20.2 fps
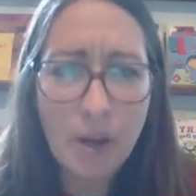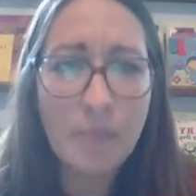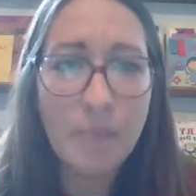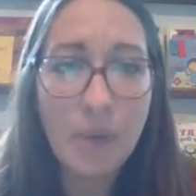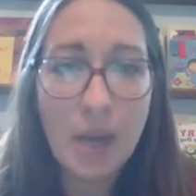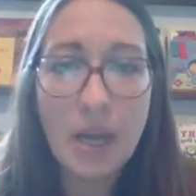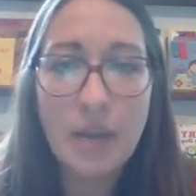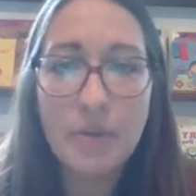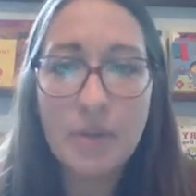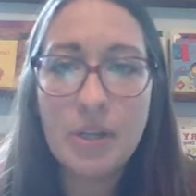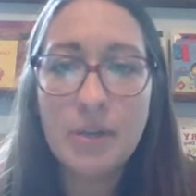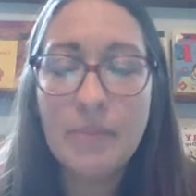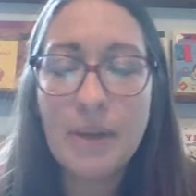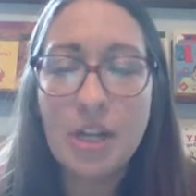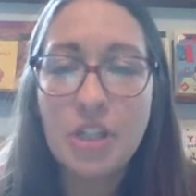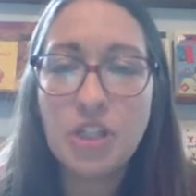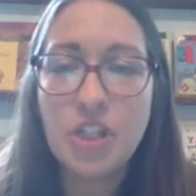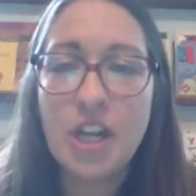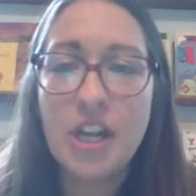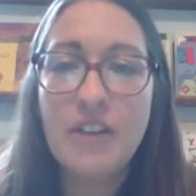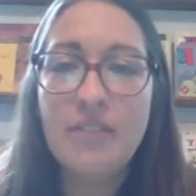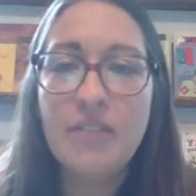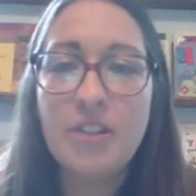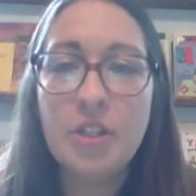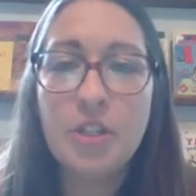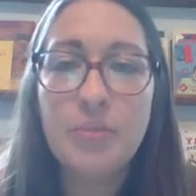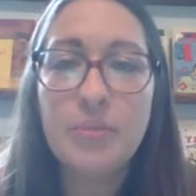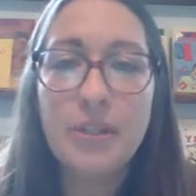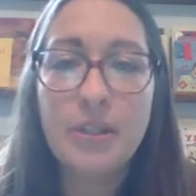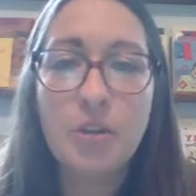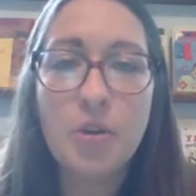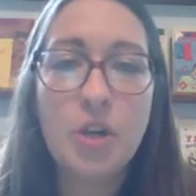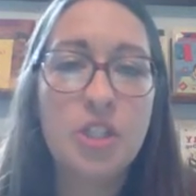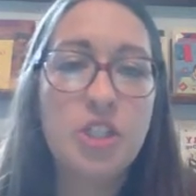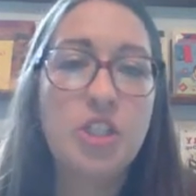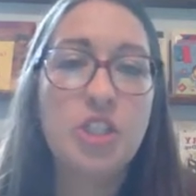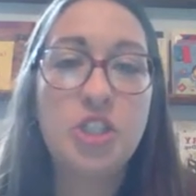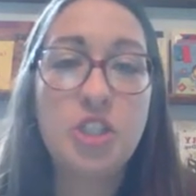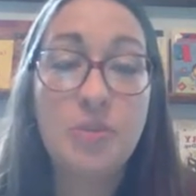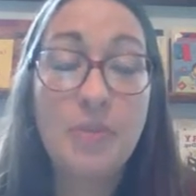I would imagine have a little bit of
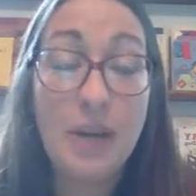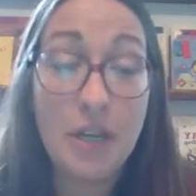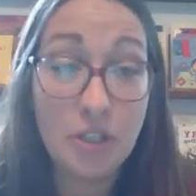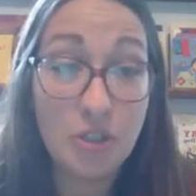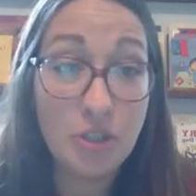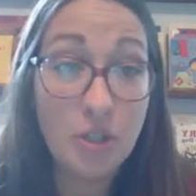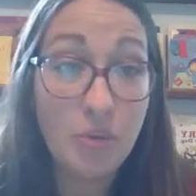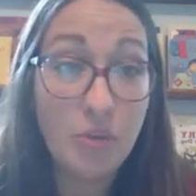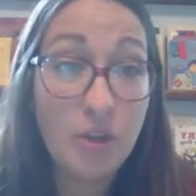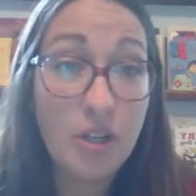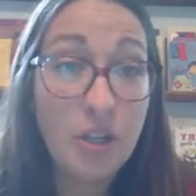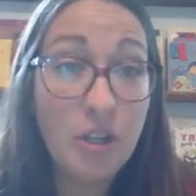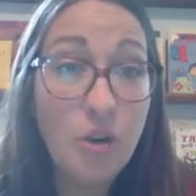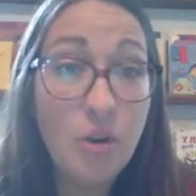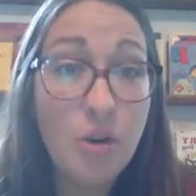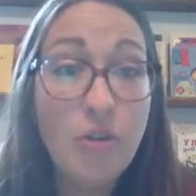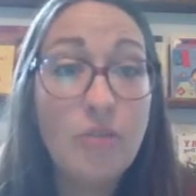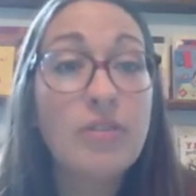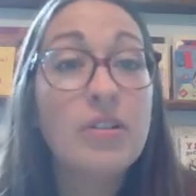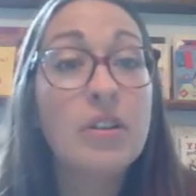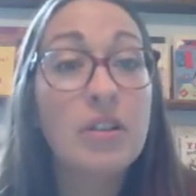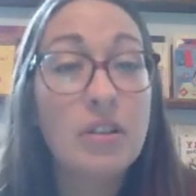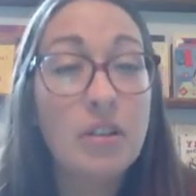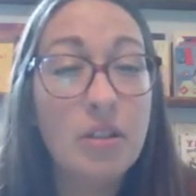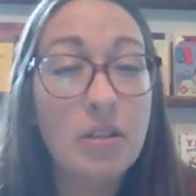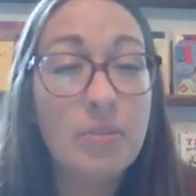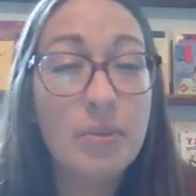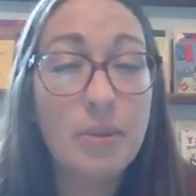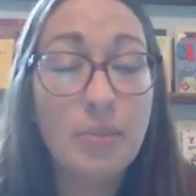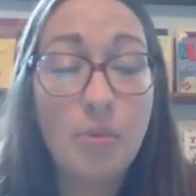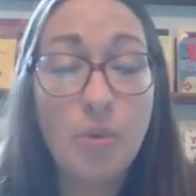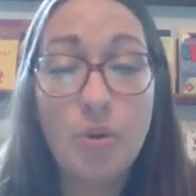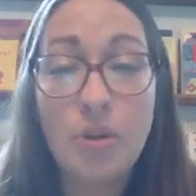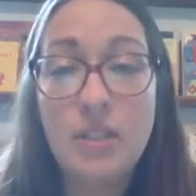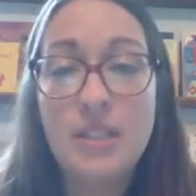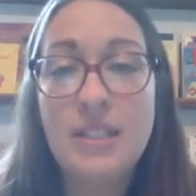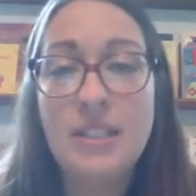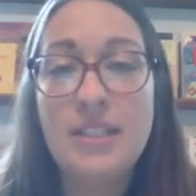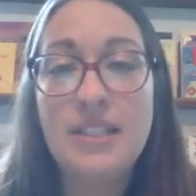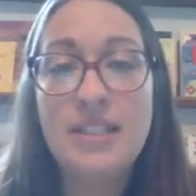questions about it. So I want to go over it a little bit more
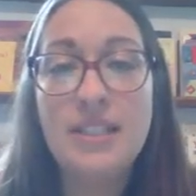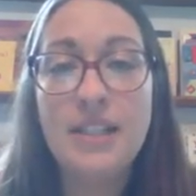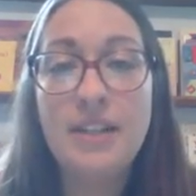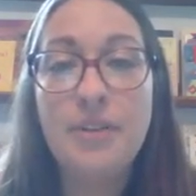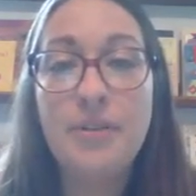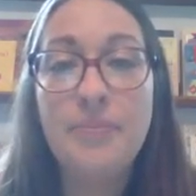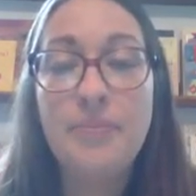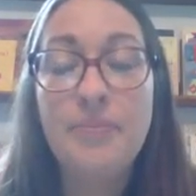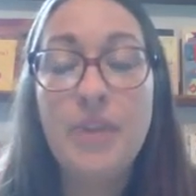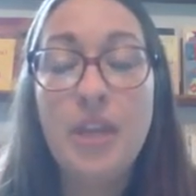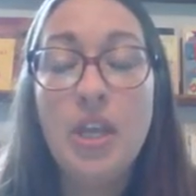in detail.